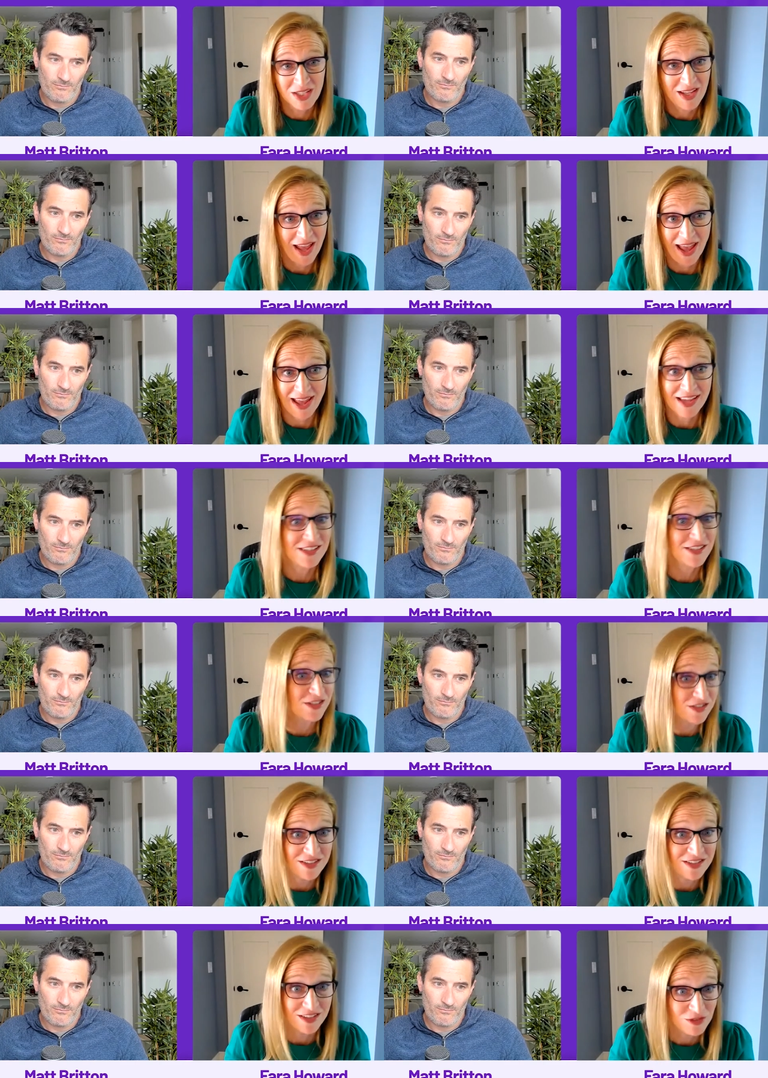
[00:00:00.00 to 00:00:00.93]
Speaker 1: and
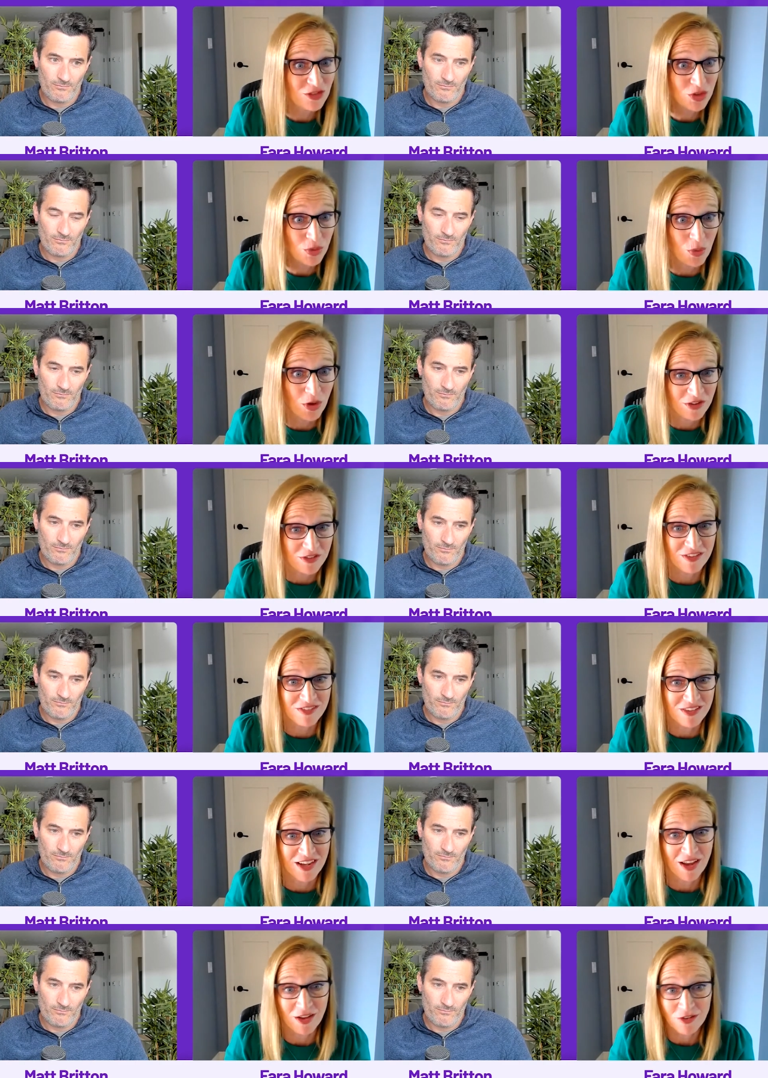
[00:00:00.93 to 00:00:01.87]
you know, to our
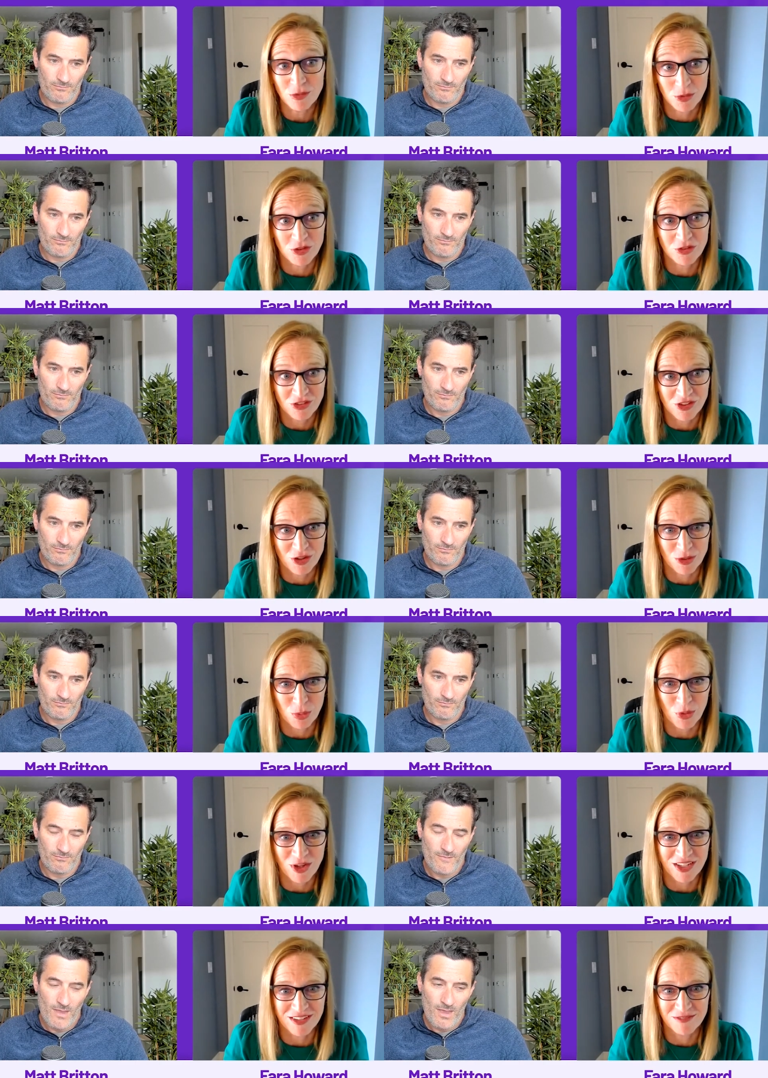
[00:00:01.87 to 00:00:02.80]
existing customers, to your
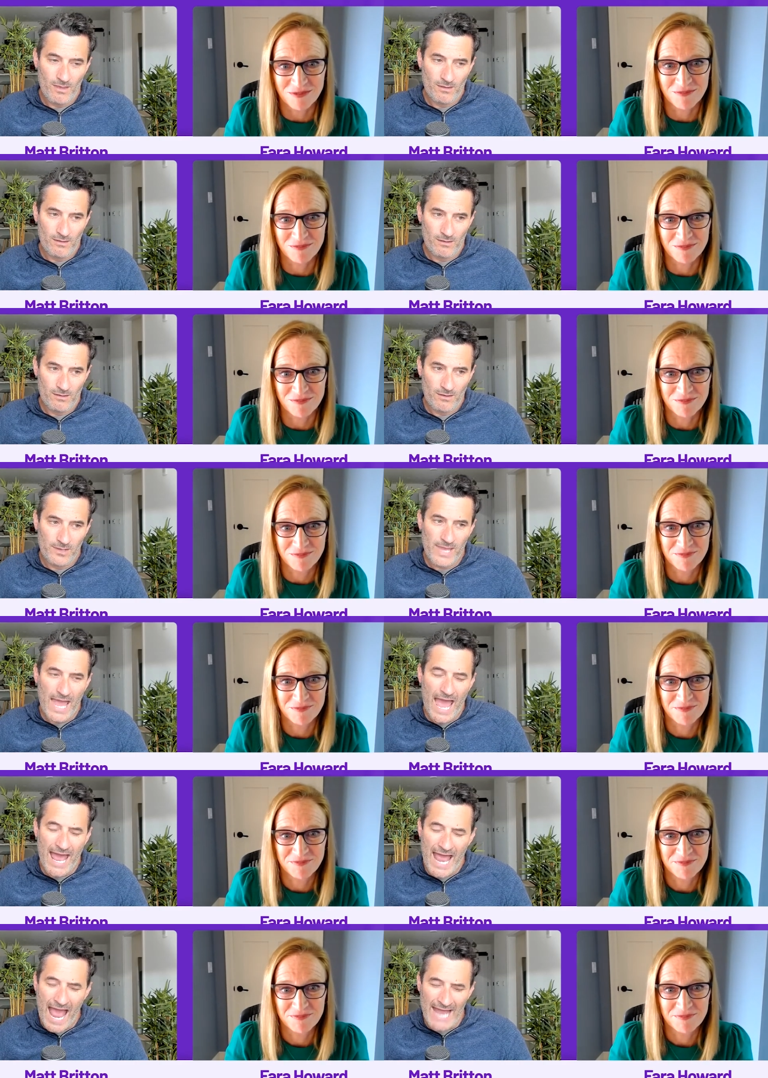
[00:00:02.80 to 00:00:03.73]
point.
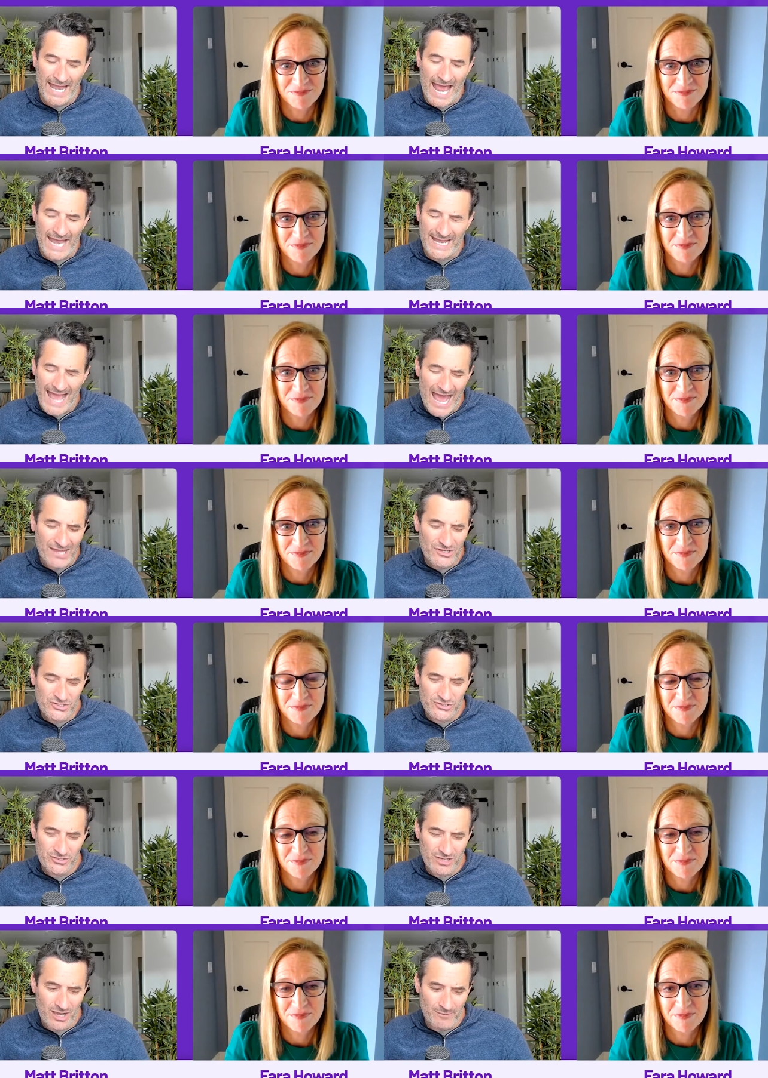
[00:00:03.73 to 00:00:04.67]
Speaker 2: Yeah, and and how
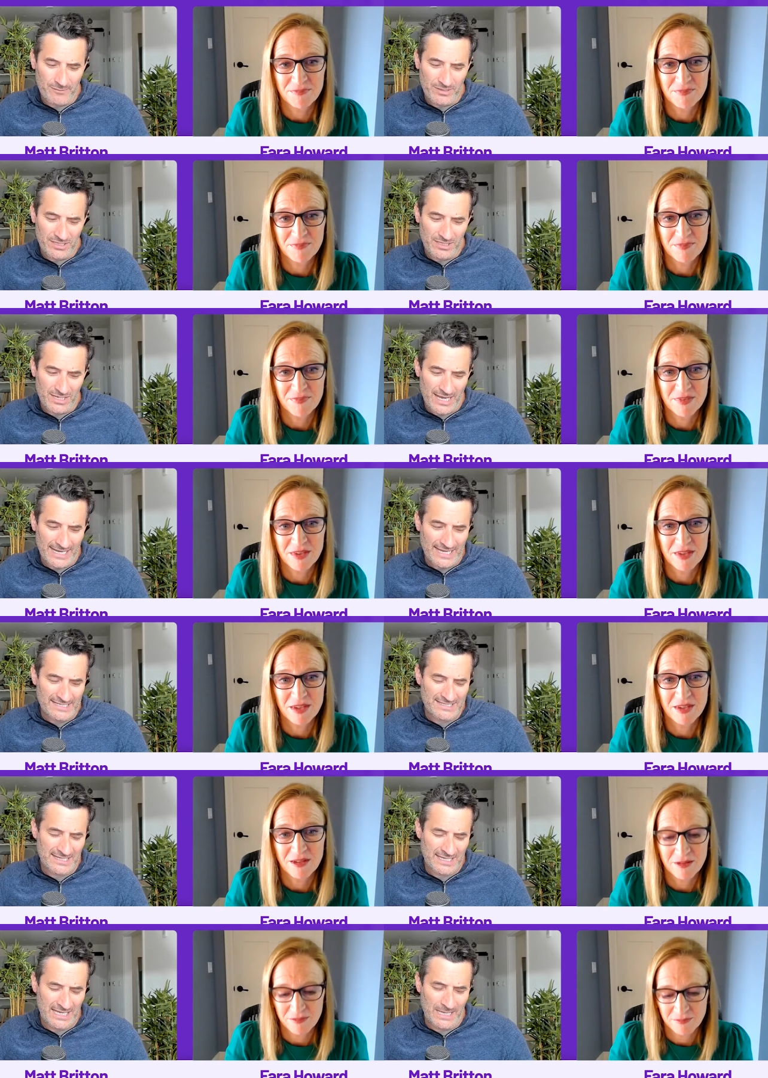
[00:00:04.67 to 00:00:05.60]
does your company, I
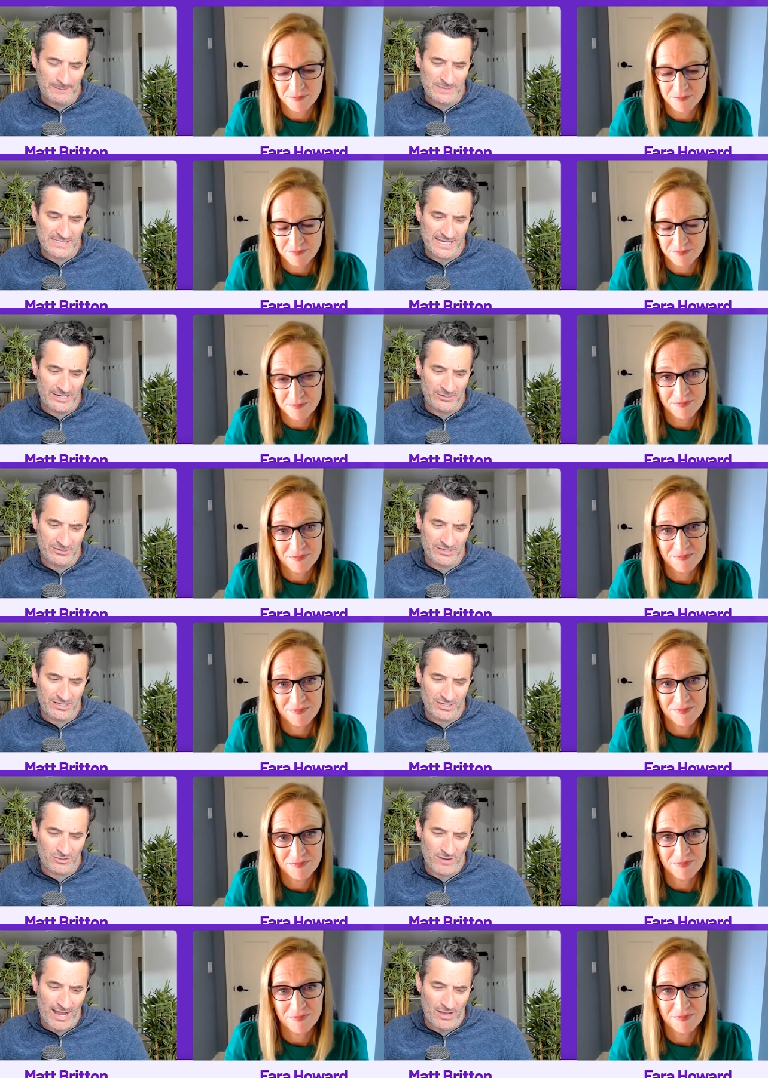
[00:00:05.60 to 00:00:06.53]
guess, keep its ear to
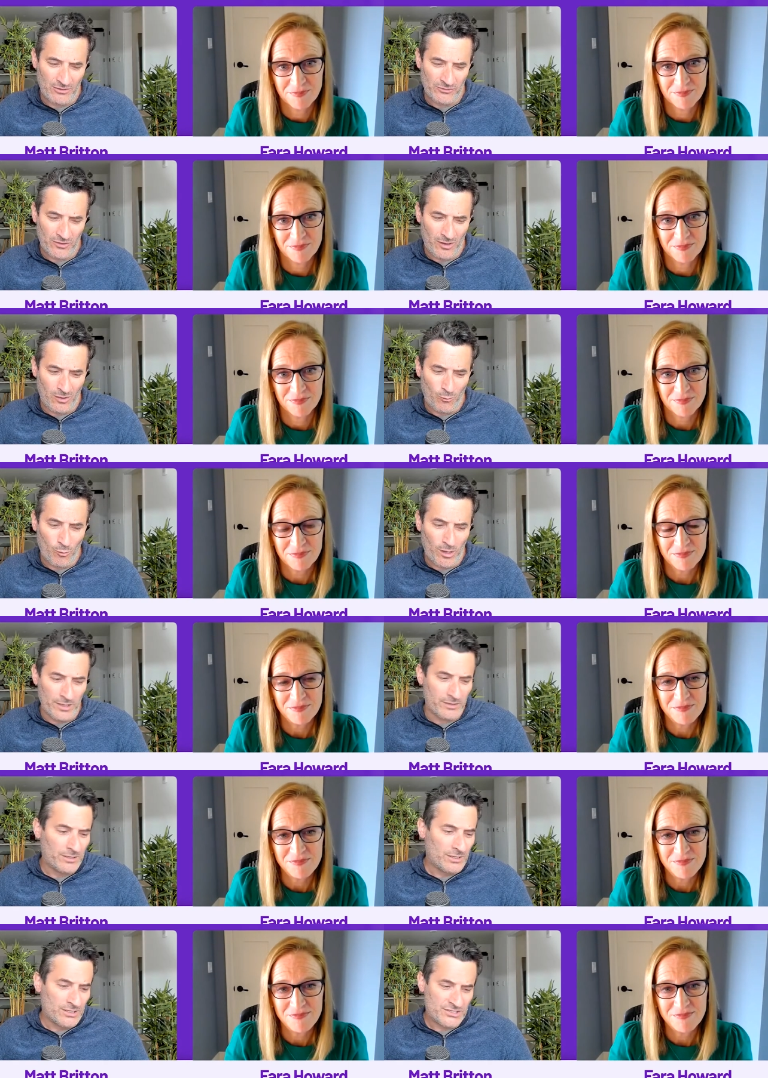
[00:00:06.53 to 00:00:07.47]
the ground on
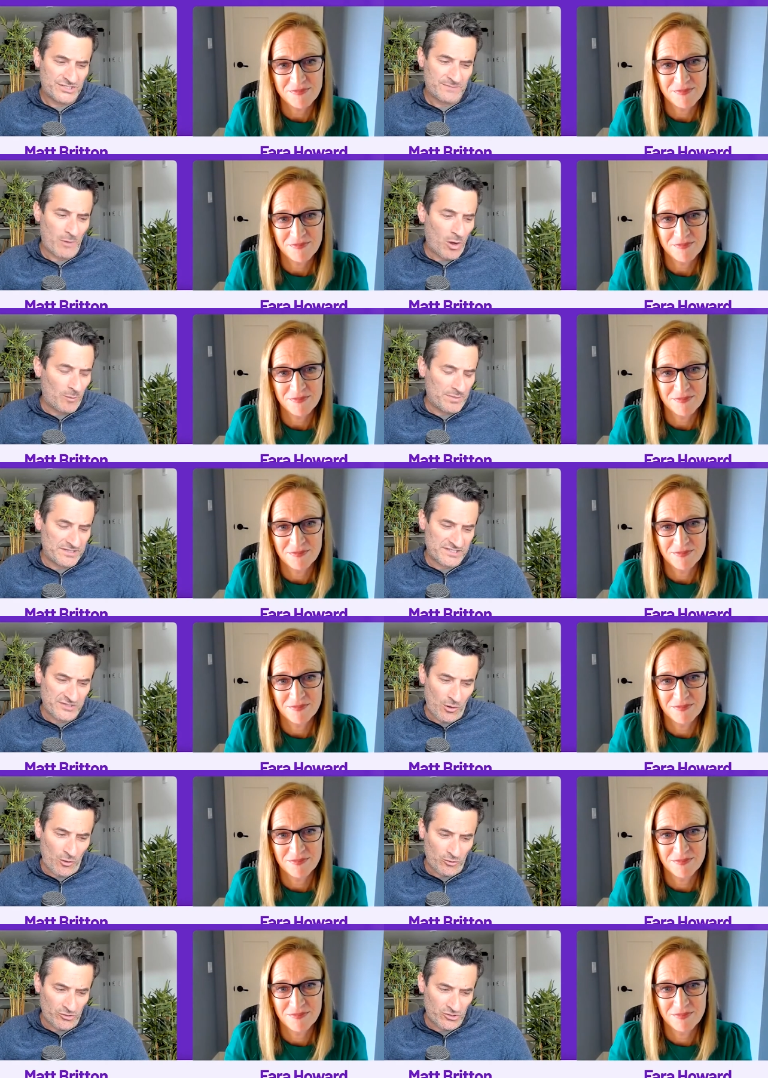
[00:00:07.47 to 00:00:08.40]
what small business
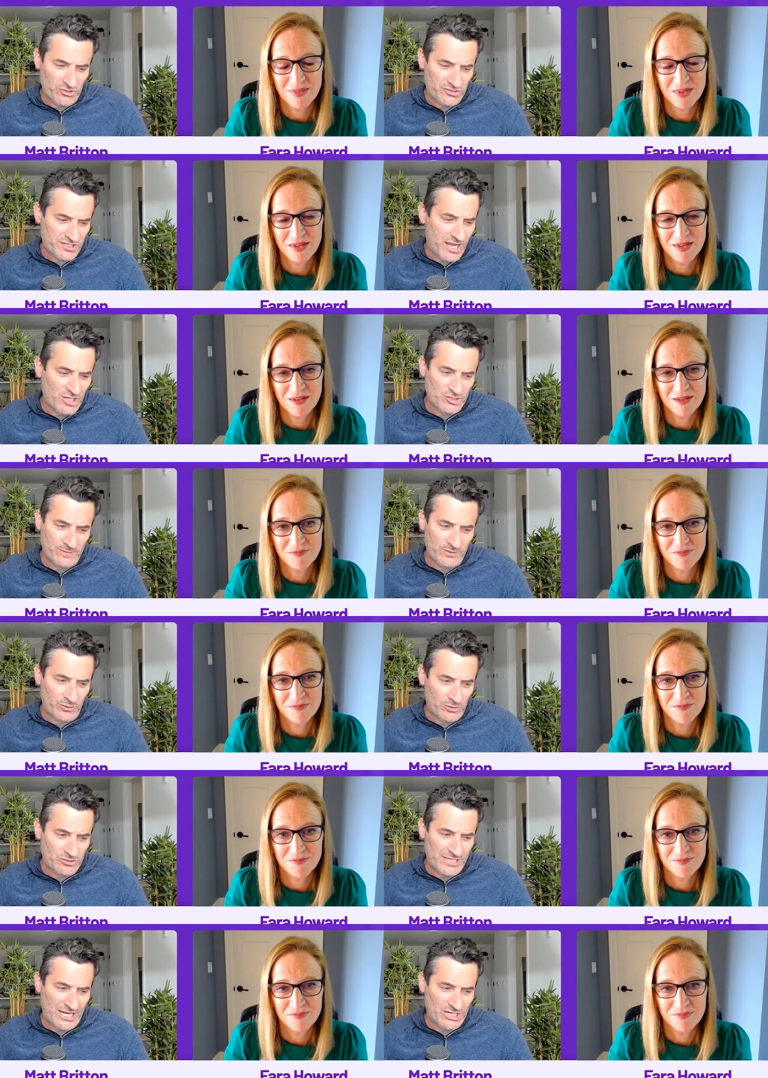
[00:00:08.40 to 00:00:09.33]
owners and entrepreneurs